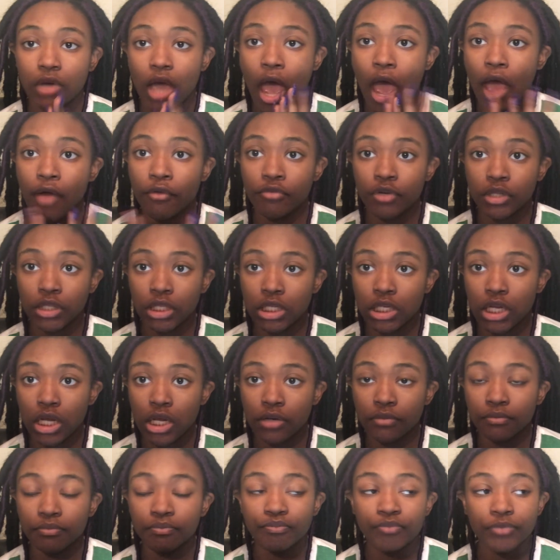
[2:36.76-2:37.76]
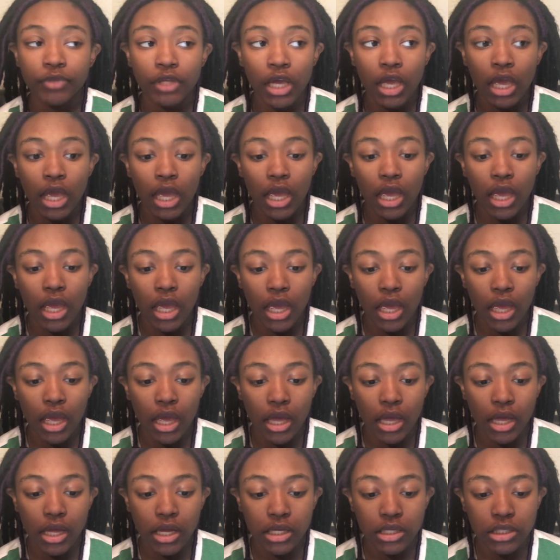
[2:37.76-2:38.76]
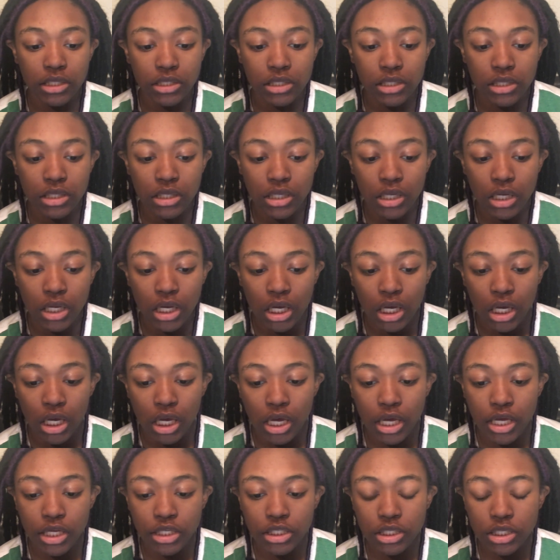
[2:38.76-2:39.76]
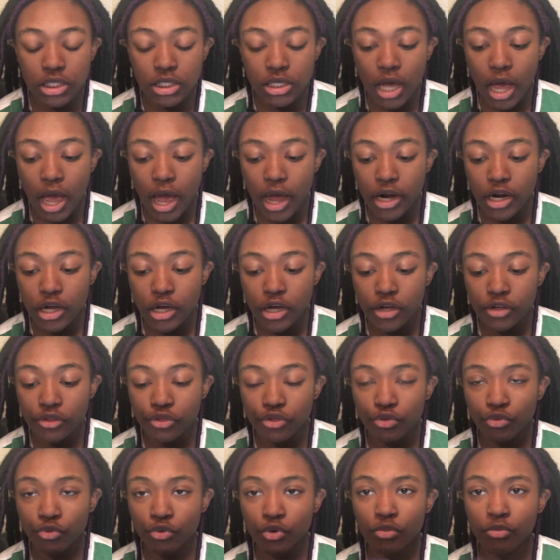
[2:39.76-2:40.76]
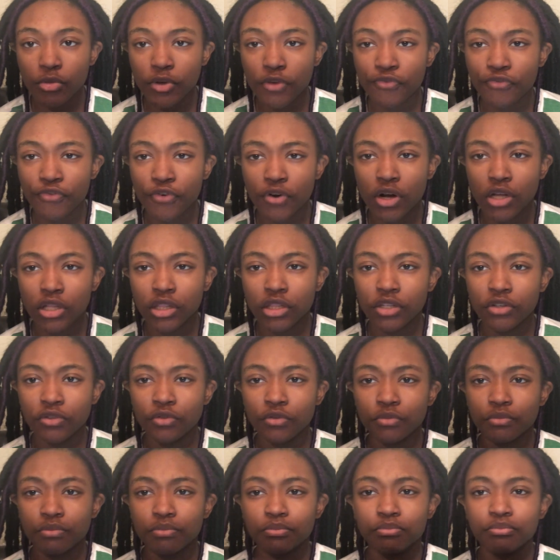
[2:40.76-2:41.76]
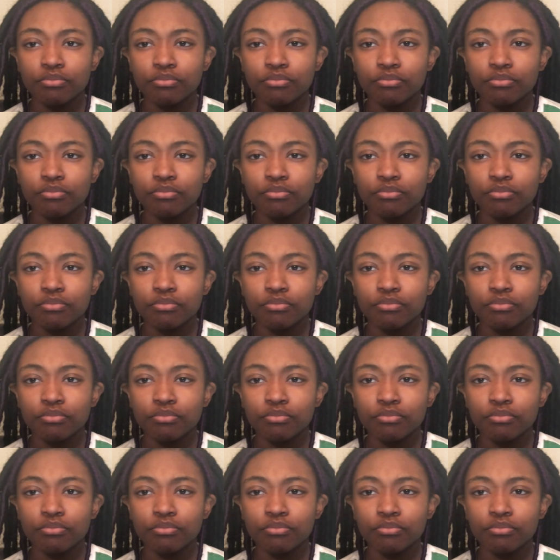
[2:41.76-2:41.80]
I really didn't. And it just kind of threw me for a loop.